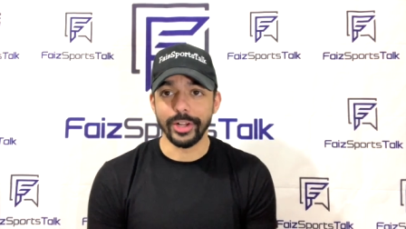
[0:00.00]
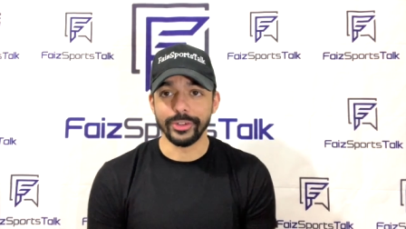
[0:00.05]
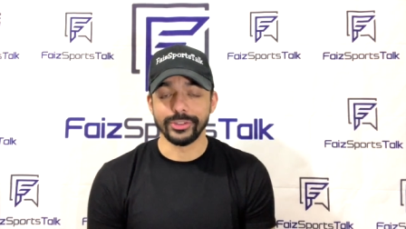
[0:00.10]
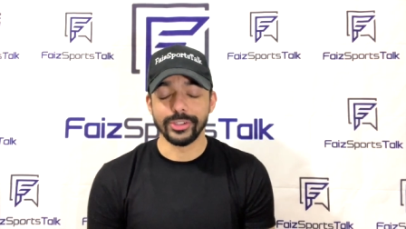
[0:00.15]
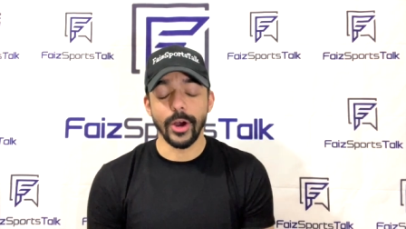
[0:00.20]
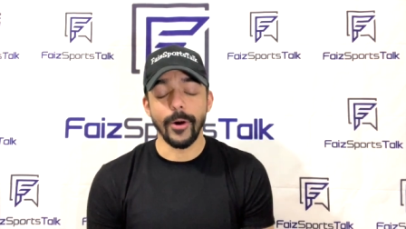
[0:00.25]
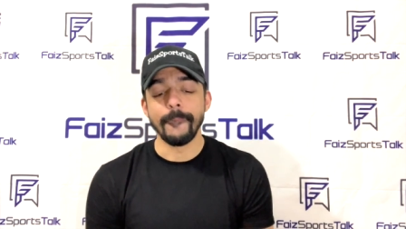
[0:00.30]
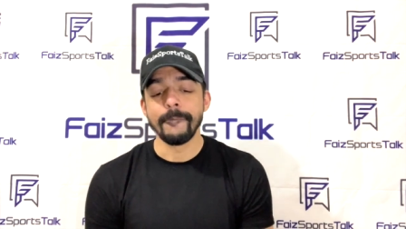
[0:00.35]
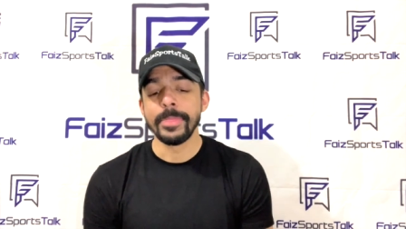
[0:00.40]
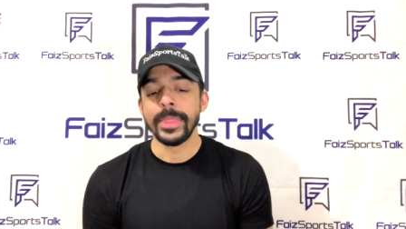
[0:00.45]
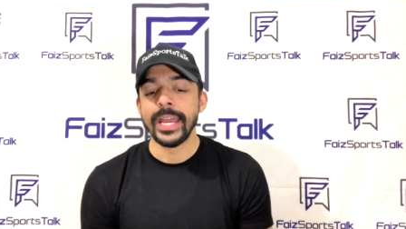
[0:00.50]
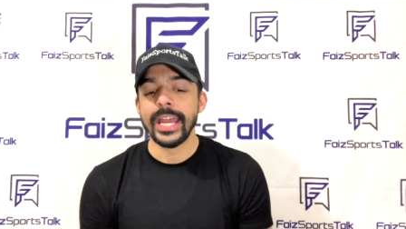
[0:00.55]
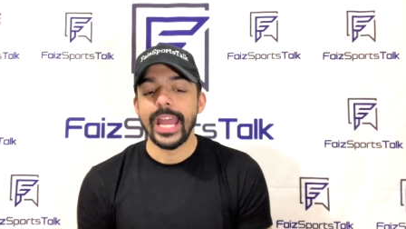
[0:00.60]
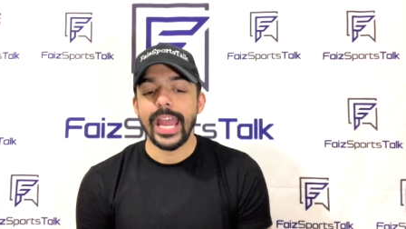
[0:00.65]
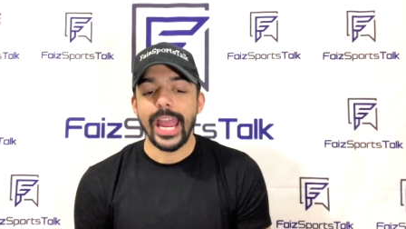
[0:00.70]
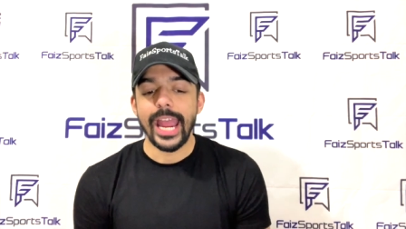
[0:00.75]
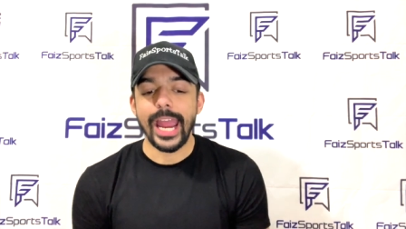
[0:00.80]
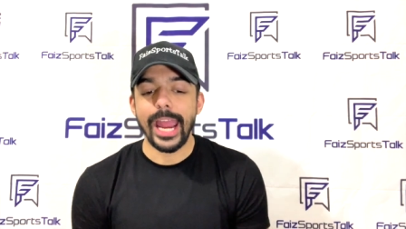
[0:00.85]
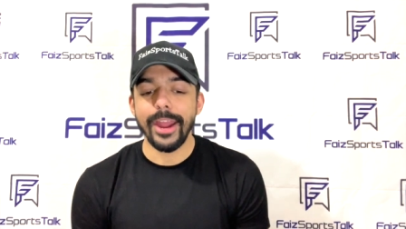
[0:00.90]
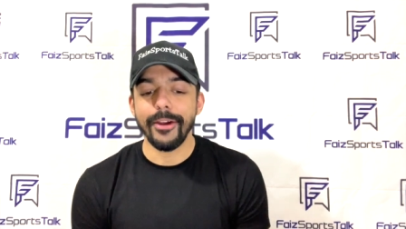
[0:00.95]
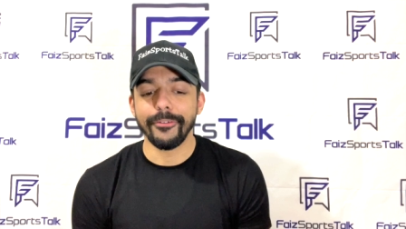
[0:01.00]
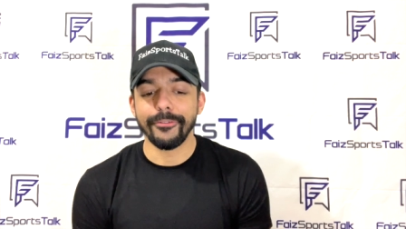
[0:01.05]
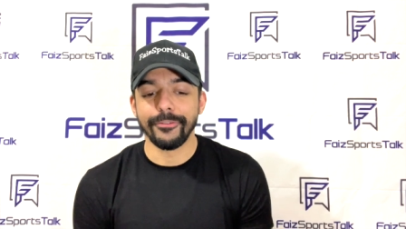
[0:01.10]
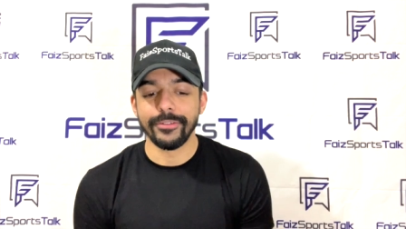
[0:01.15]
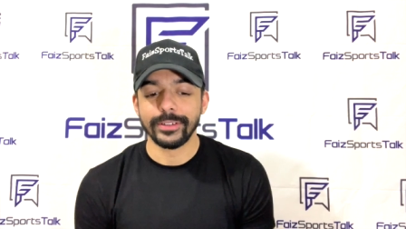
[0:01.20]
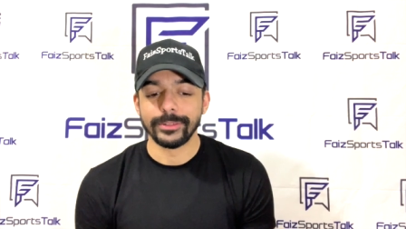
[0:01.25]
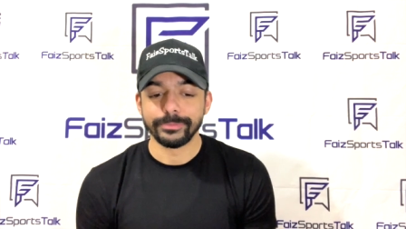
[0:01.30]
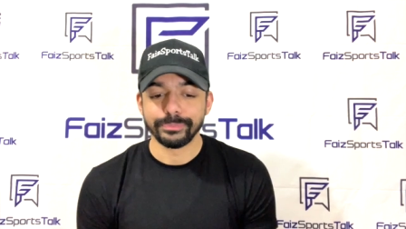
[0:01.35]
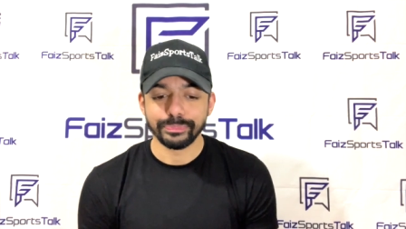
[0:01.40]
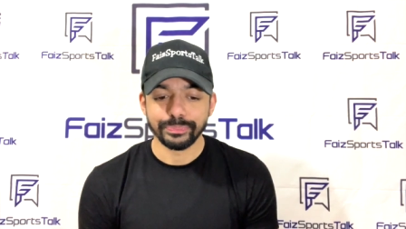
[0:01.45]
So if
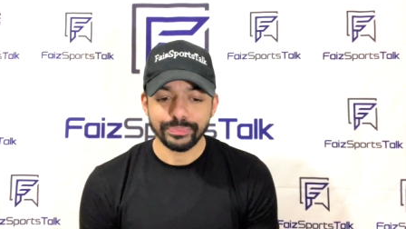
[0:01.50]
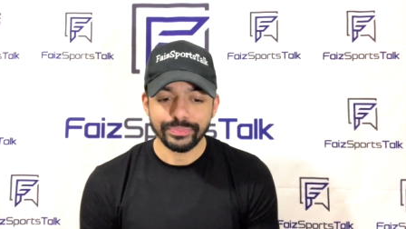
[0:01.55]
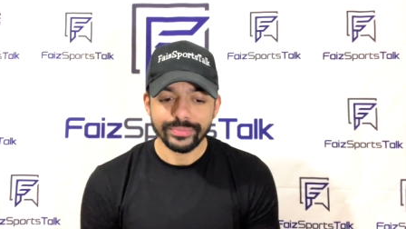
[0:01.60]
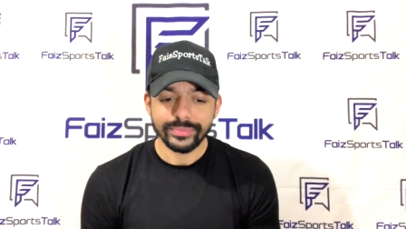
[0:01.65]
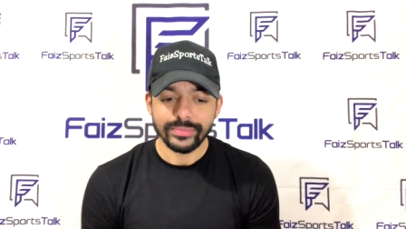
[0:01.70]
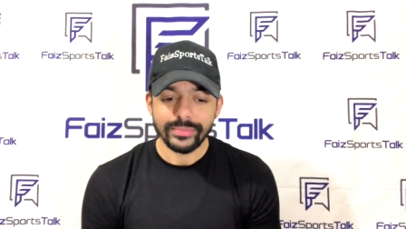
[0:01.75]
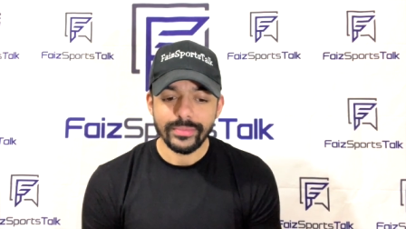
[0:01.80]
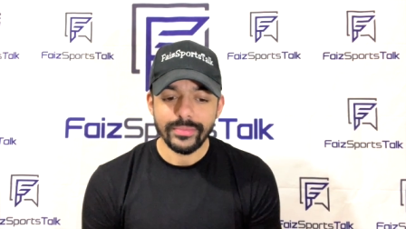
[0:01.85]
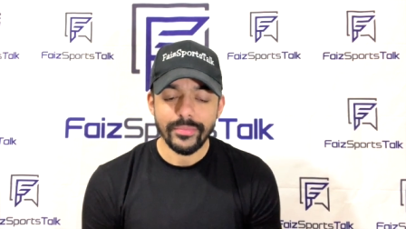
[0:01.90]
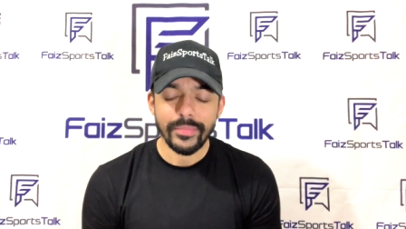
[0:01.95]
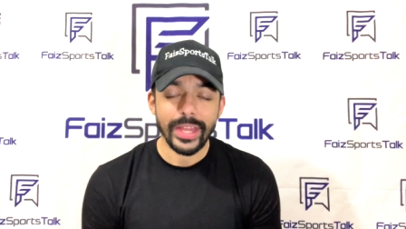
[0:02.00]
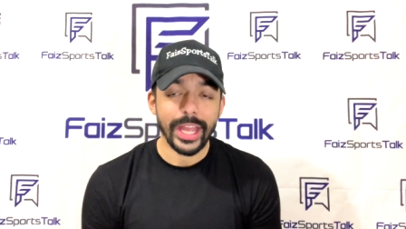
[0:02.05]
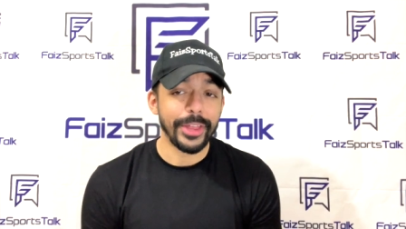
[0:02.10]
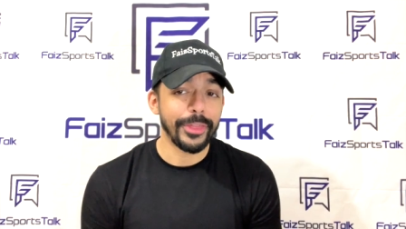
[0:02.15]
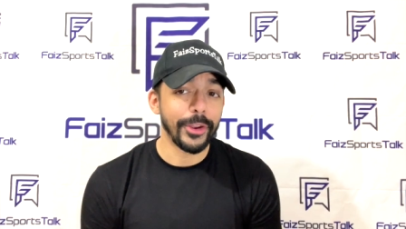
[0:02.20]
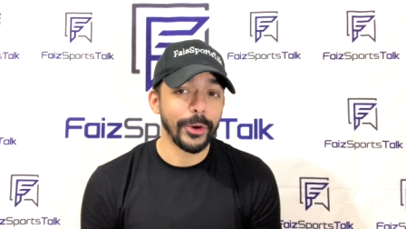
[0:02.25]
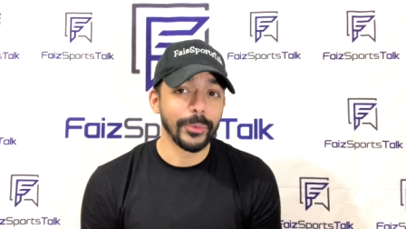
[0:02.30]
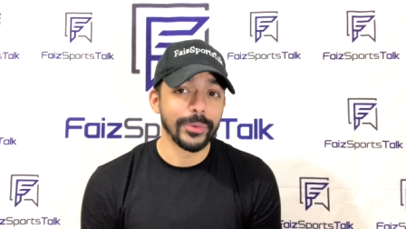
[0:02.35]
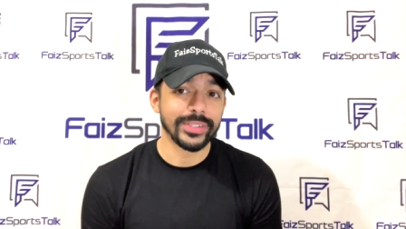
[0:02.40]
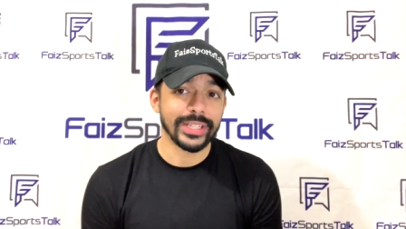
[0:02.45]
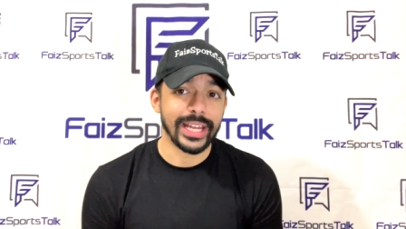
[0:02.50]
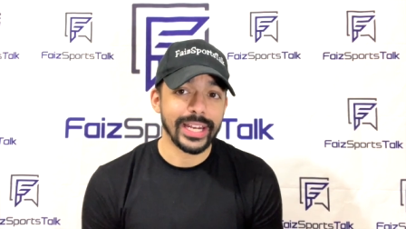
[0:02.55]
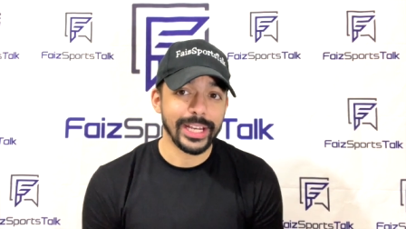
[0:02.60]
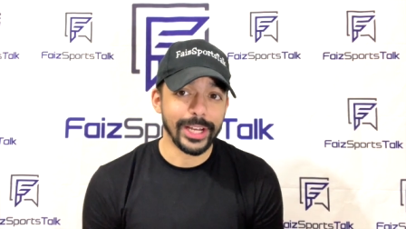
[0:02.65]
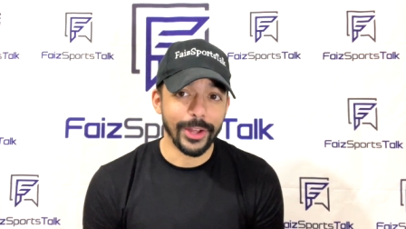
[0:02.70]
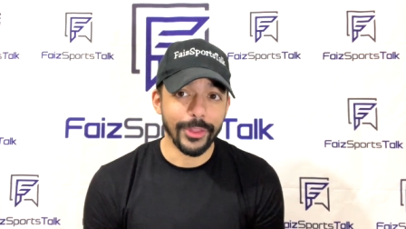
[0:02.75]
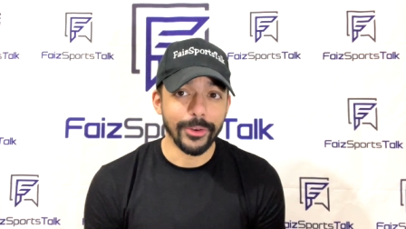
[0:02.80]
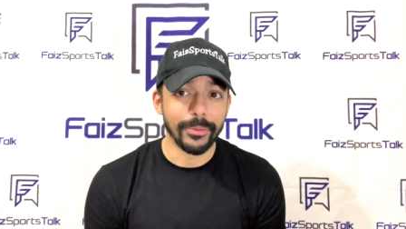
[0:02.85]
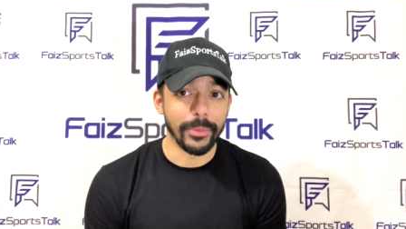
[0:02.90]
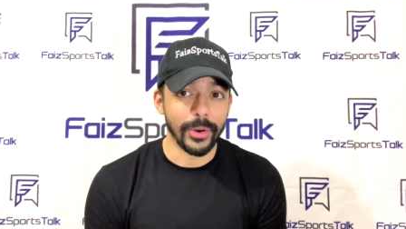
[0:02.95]
there was any
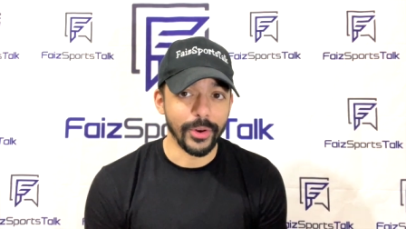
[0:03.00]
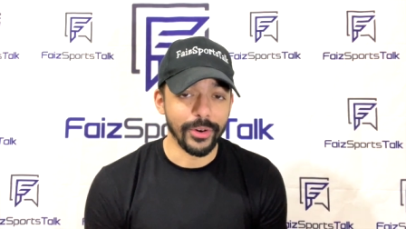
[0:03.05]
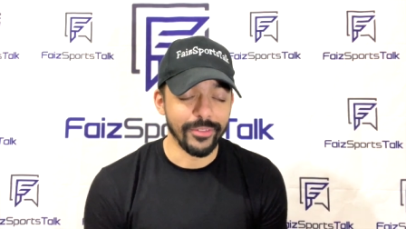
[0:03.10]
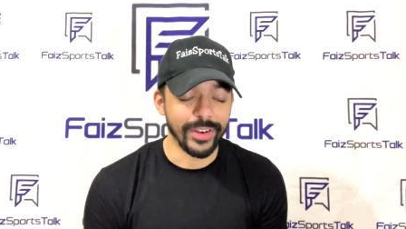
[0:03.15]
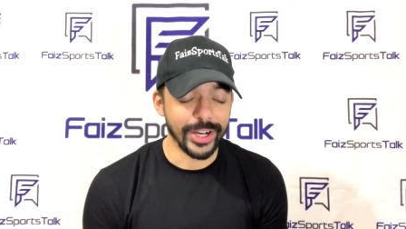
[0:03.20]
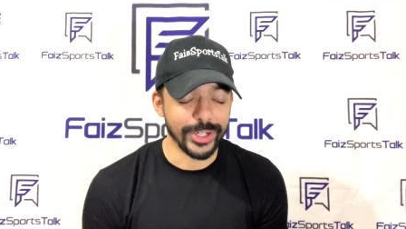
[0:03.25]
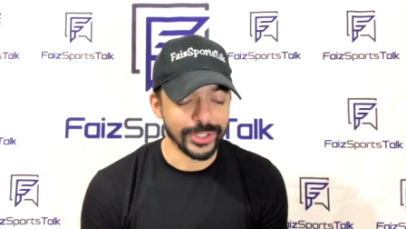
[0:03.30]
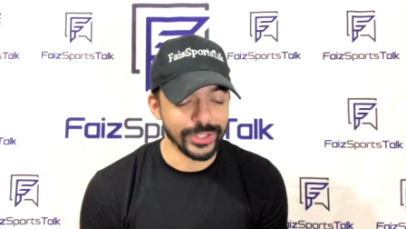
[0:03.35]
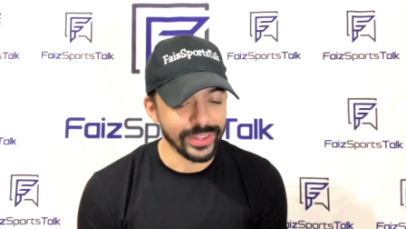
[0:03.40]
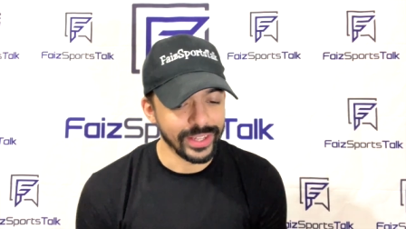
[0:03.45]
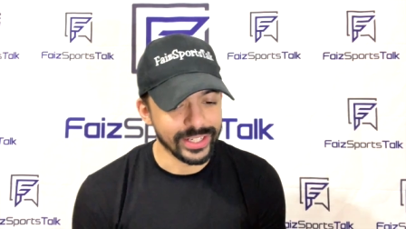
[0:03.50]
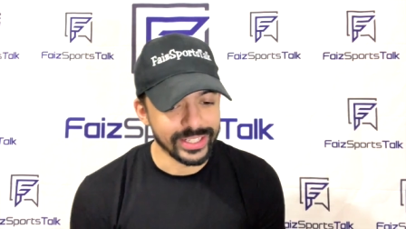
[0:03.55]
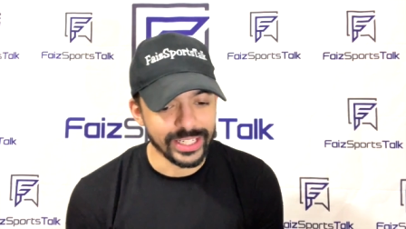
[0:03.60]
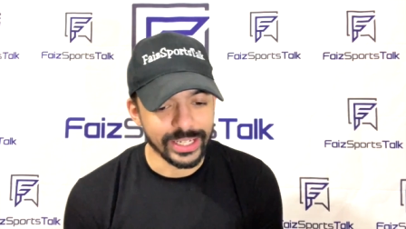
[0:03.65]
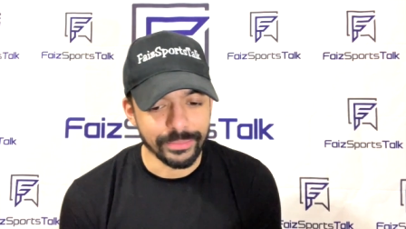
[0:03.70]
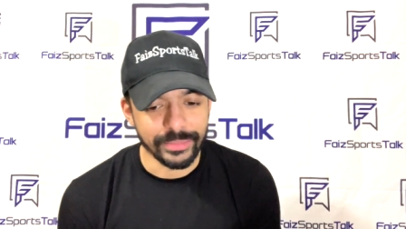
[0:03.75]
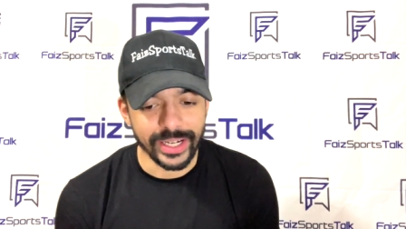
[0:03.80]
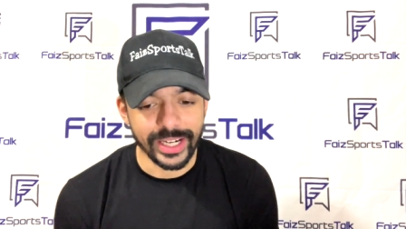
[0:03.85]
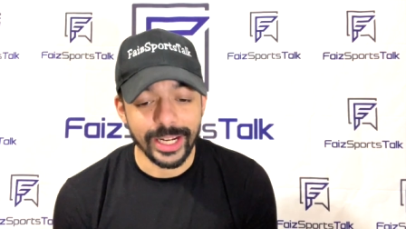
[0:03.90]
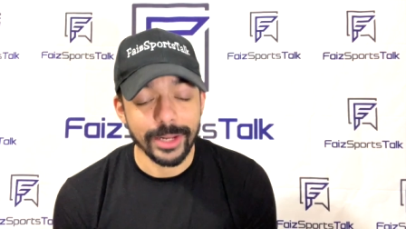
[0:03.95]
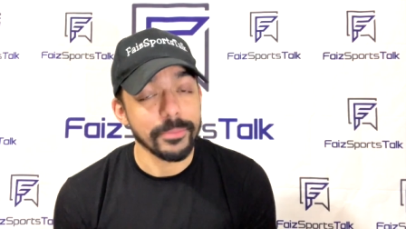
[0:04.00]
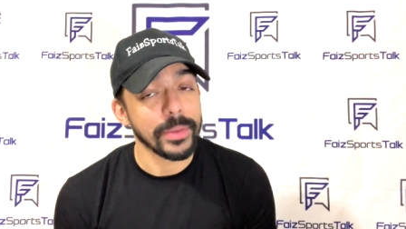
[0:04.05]
other motivation the team needed,